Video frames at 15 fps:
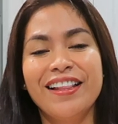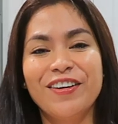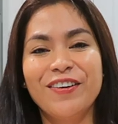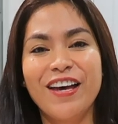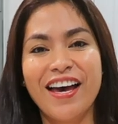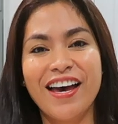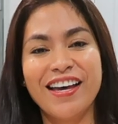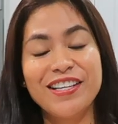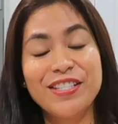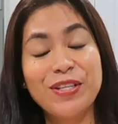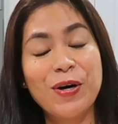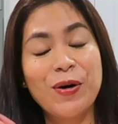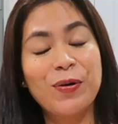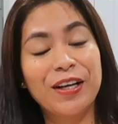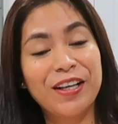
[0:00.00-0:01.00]
hello guys
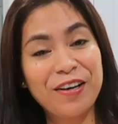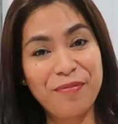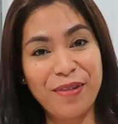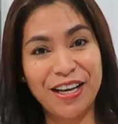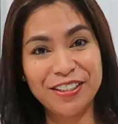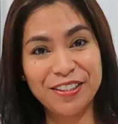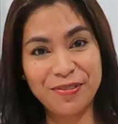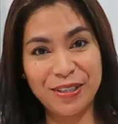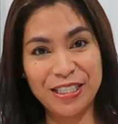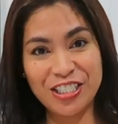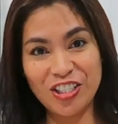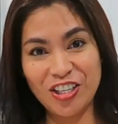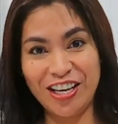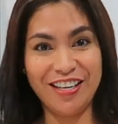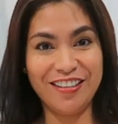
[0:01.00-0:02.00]
welcome back to my
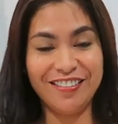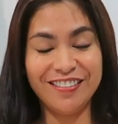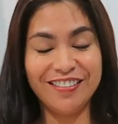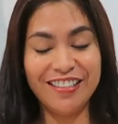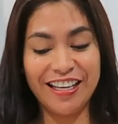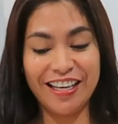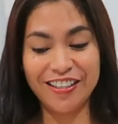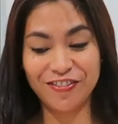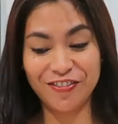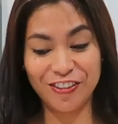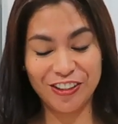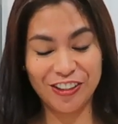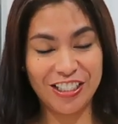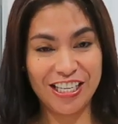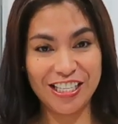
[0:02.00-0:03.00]
channel and
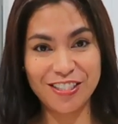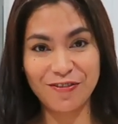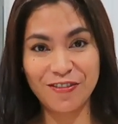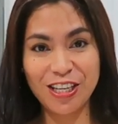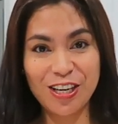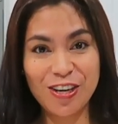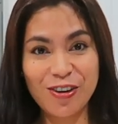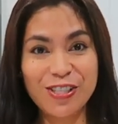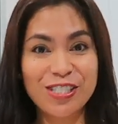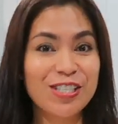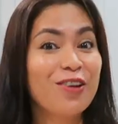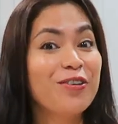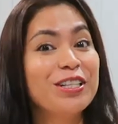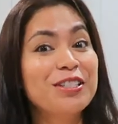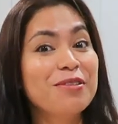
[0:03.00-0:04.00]
for today's video is
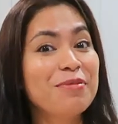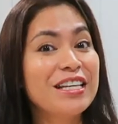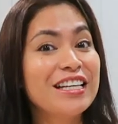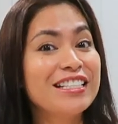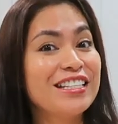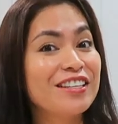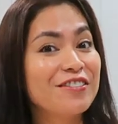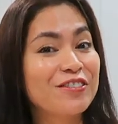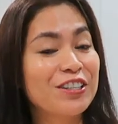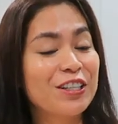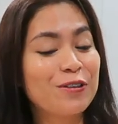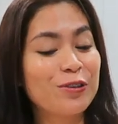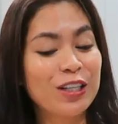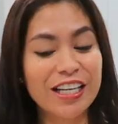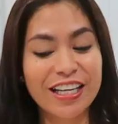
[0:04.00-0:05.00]
going to be a
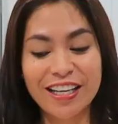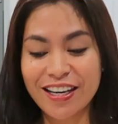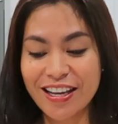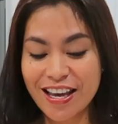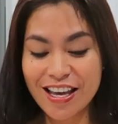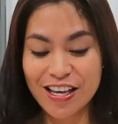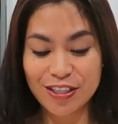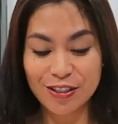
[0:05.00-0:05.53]
different one